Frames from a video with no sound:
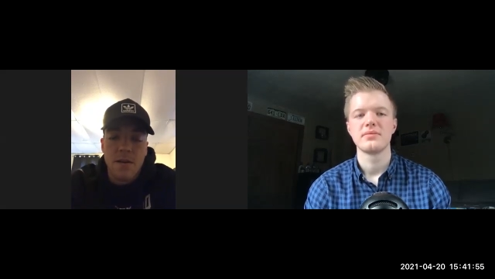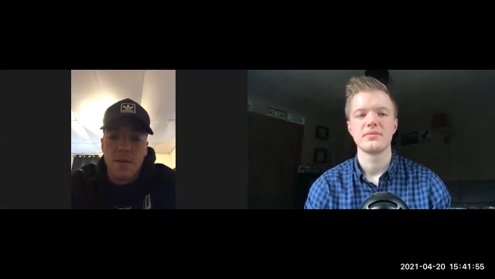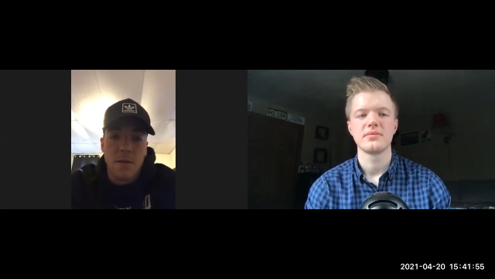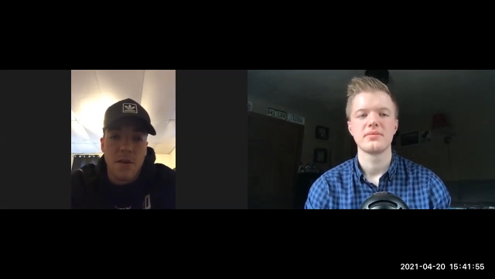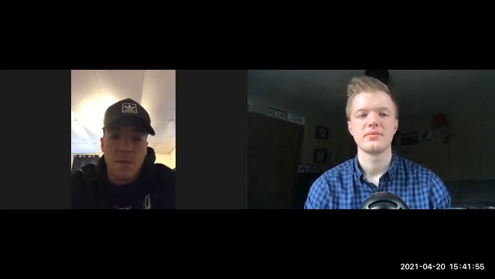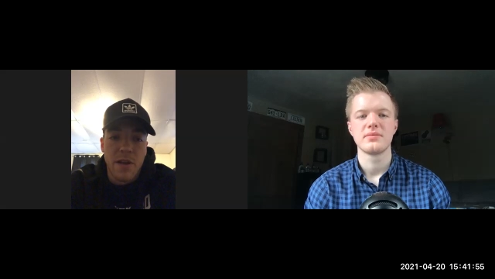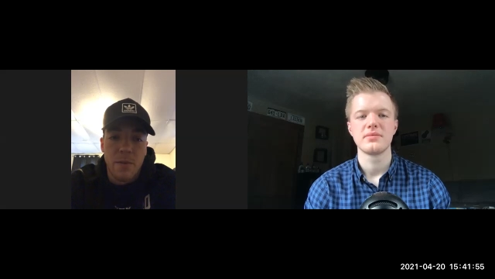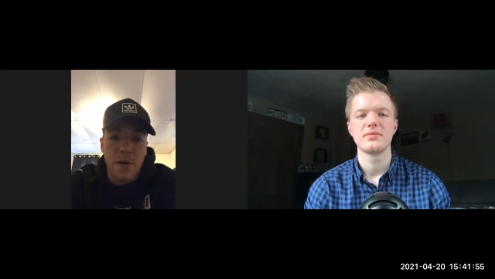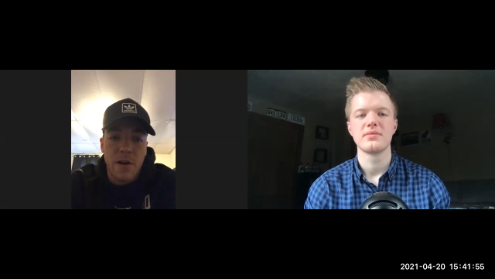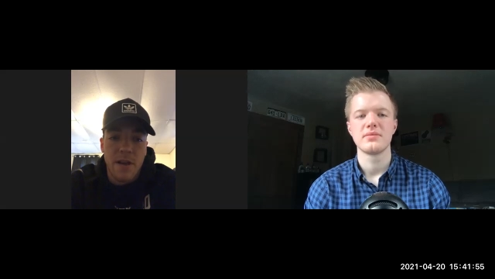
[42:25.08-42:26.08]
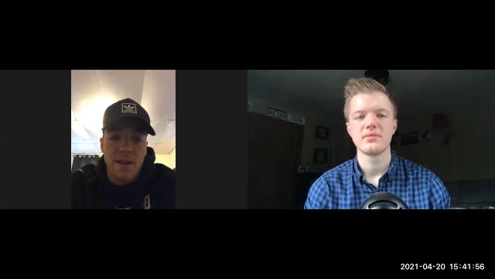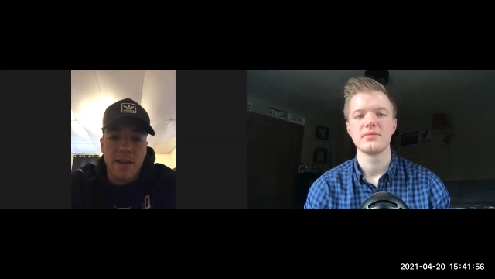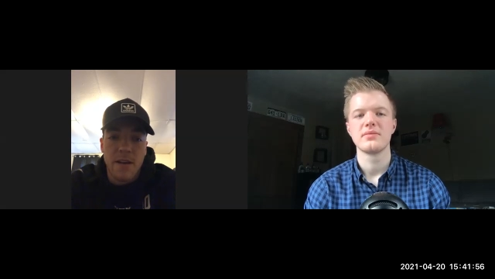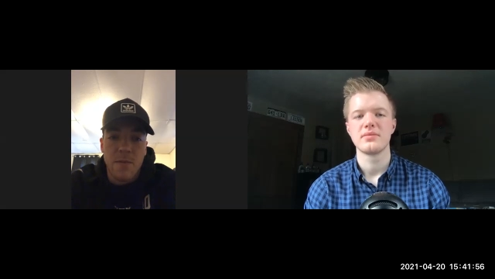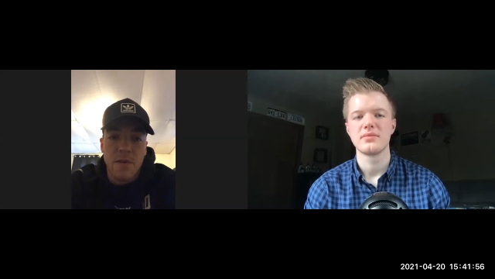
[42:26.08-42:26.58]
Speaker 1: you know, being a part of that
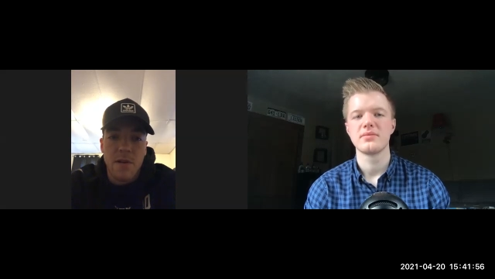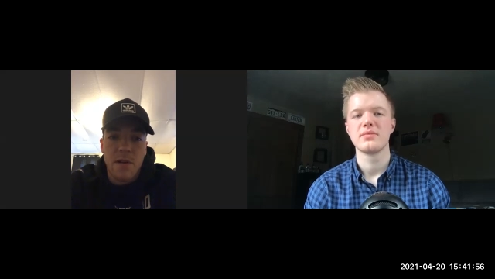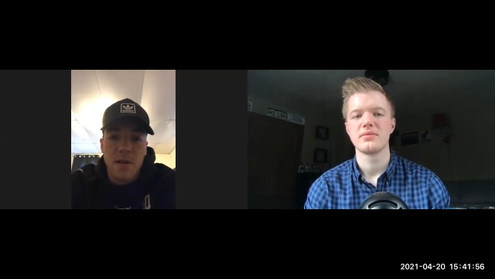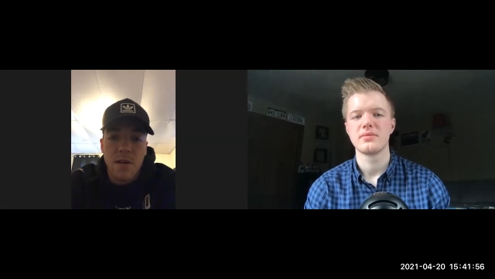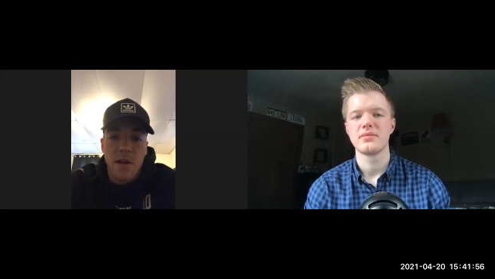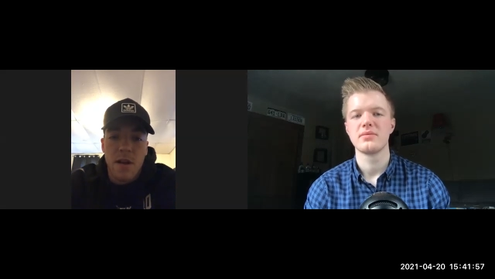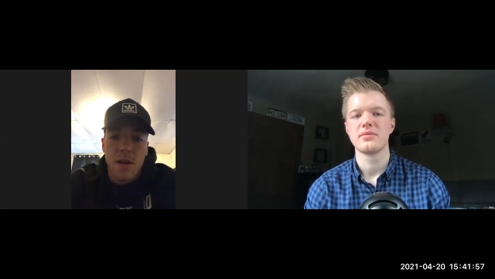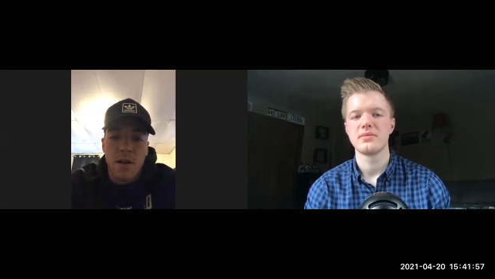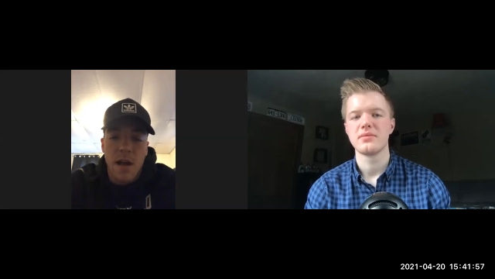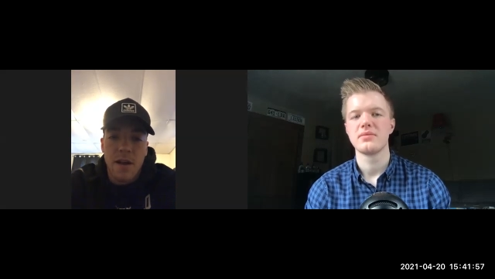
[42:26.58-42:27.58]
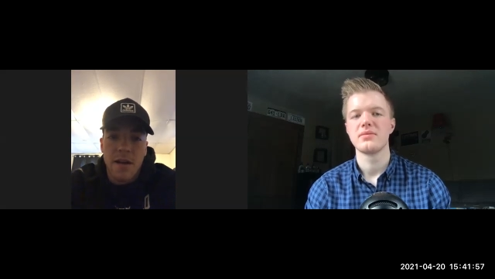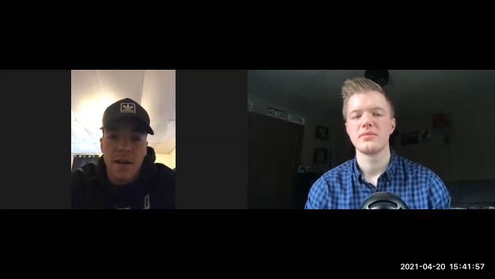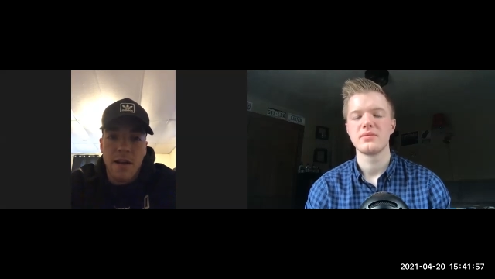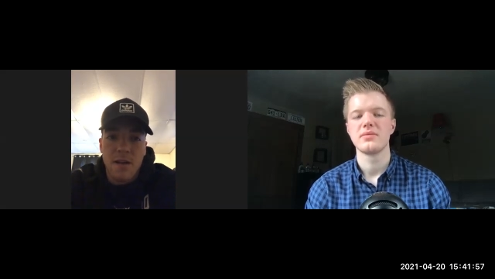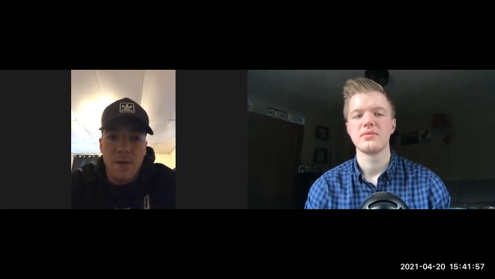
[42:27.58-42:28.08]
team and and I
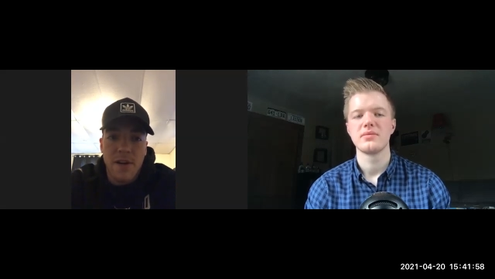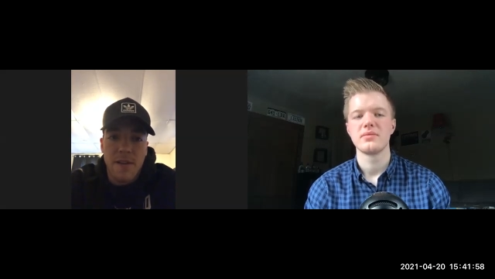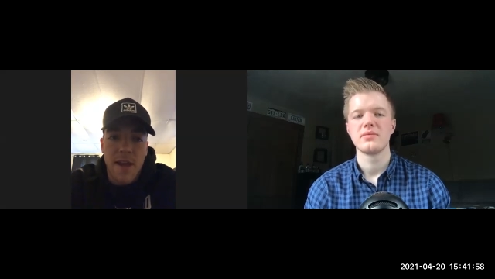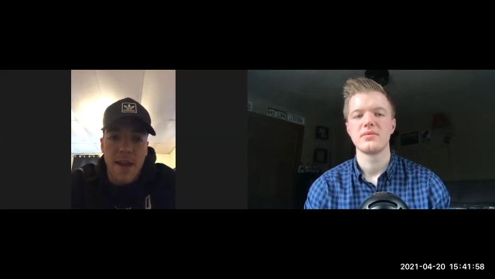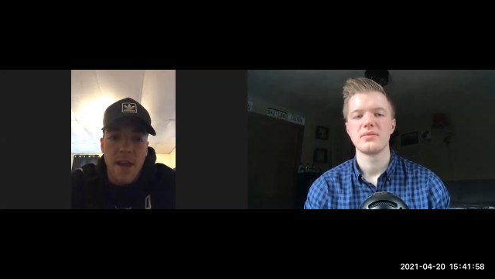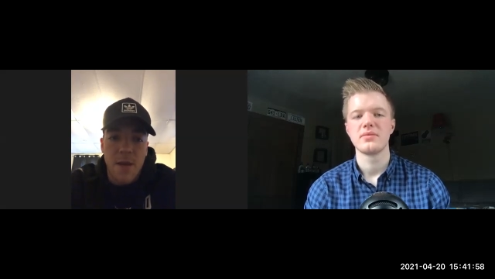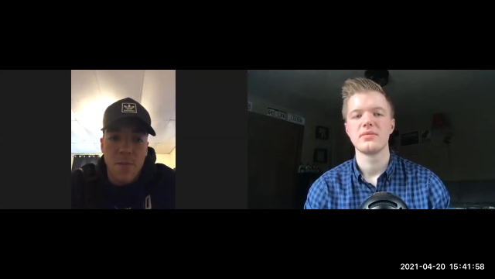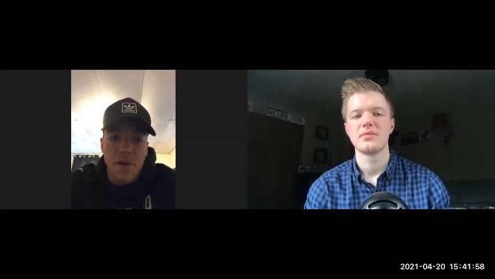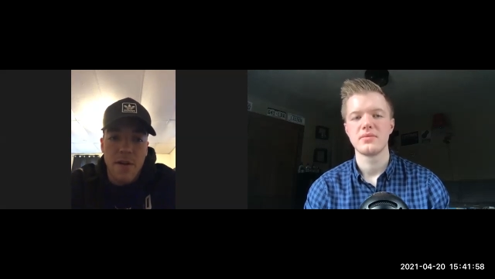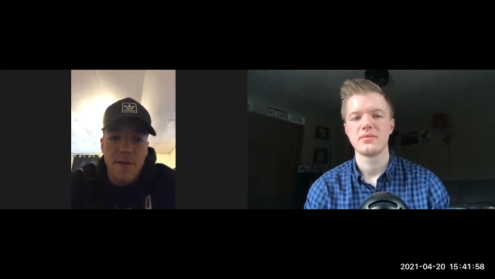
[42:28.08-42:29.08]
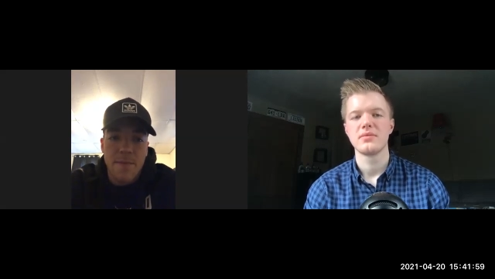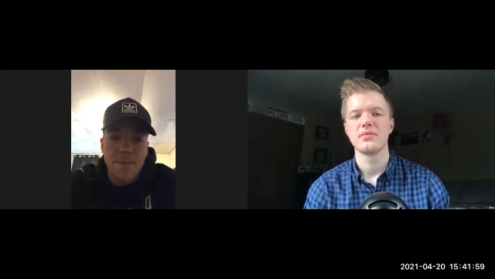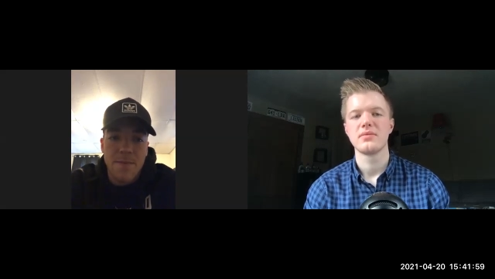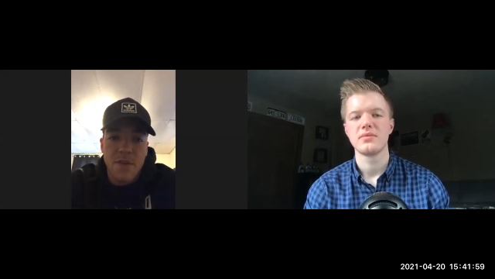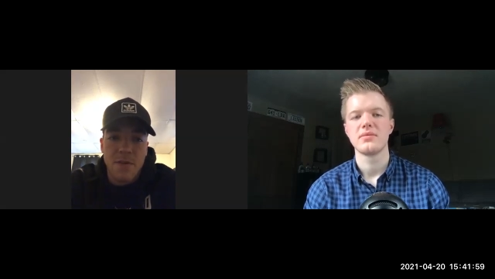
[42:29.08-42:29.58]
didn't get to play in that game, but
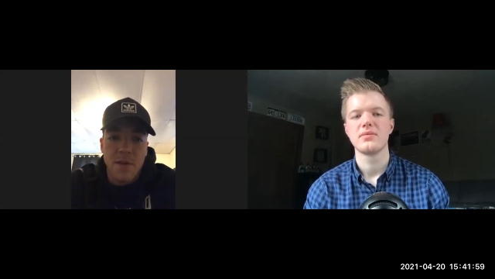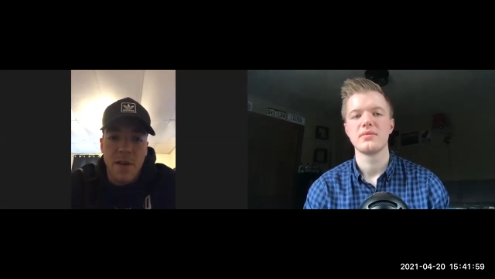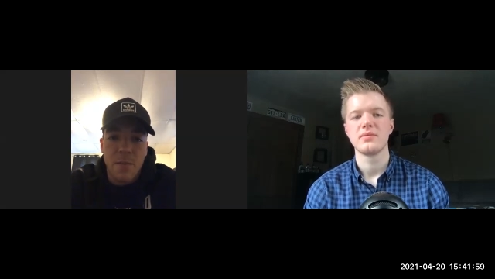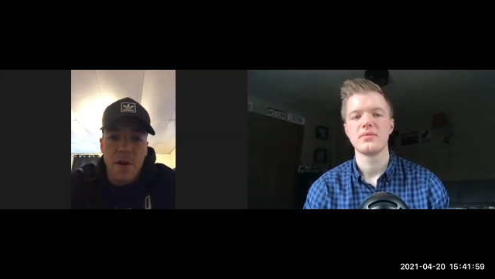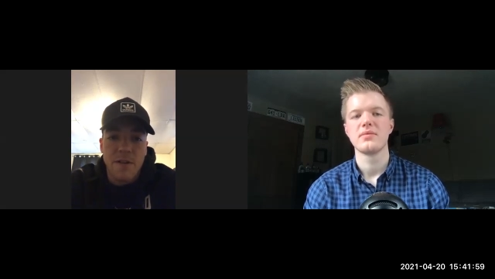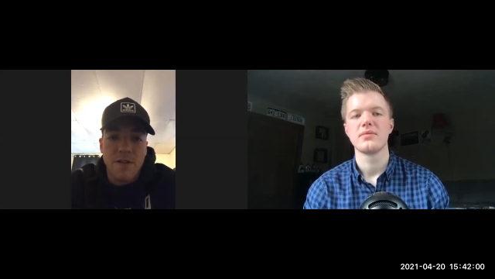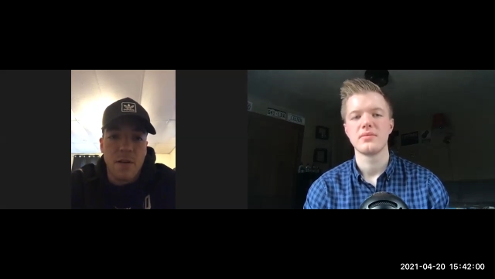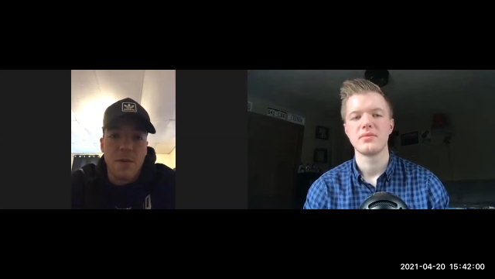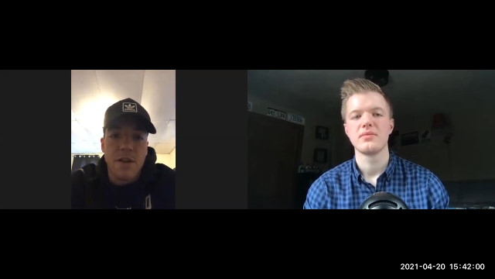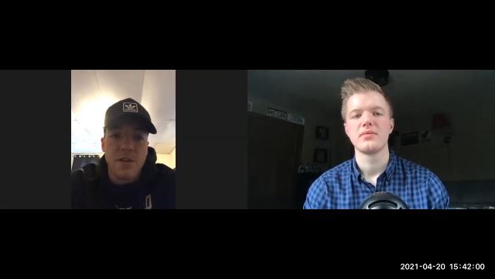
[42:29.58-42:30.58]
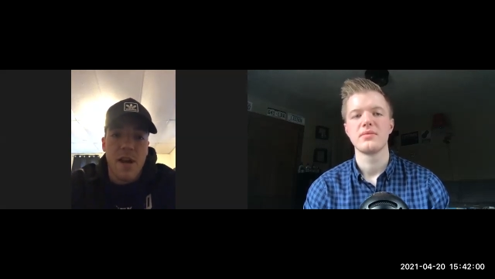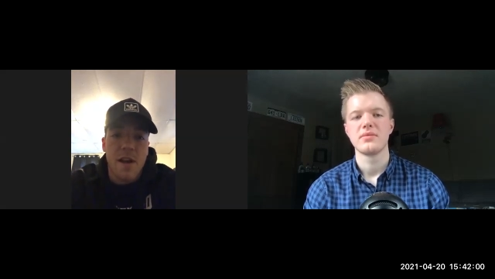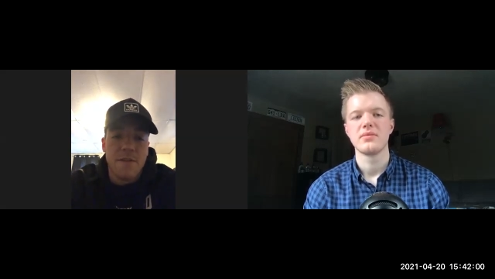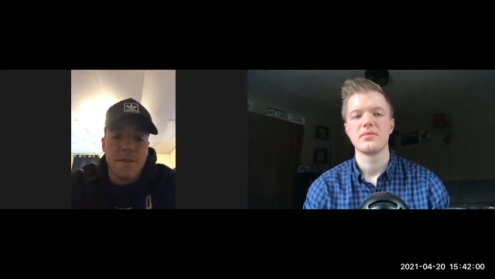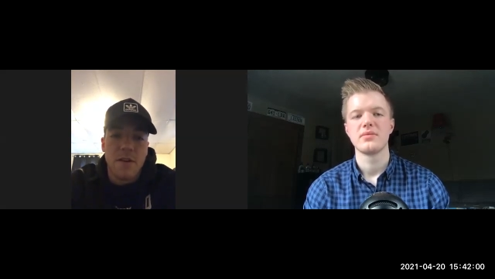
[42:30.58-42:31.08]
just being a part of the celebration
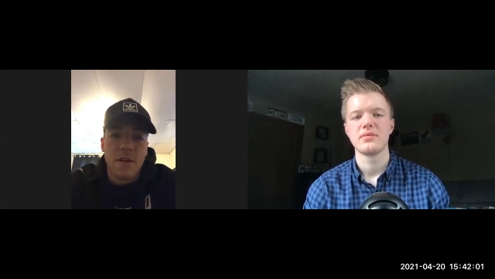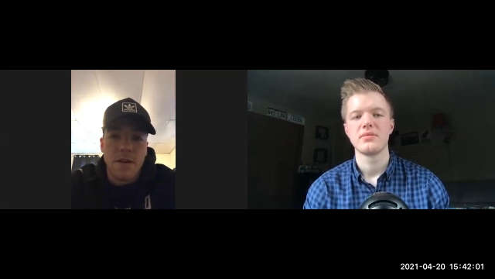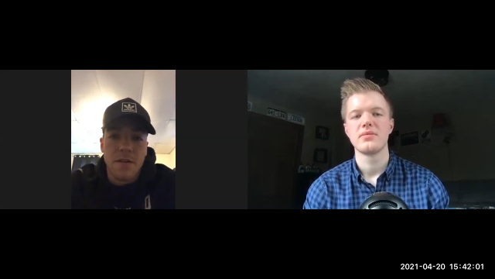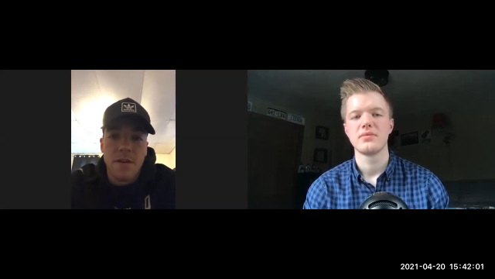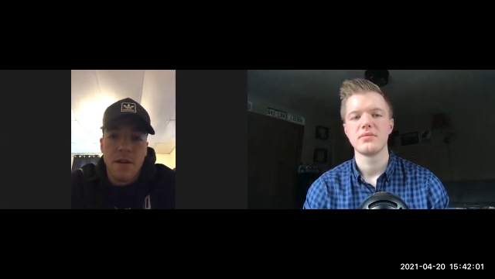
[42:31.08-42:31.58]
after and